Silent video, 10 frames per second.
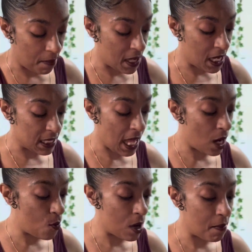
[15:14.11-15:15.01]
because I
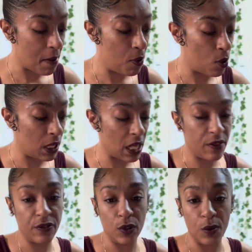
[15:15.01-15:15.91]
don't want to be poorly
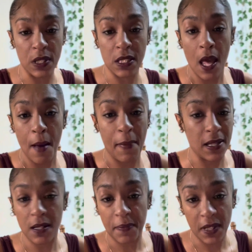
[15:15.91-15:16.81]
influenced by
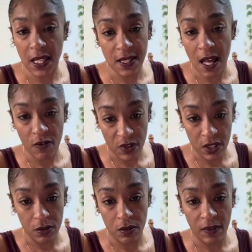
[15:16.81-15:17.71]
something that's not
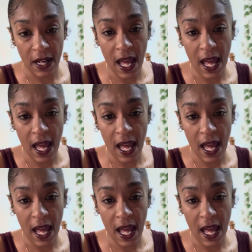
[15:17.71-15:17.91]
real, right?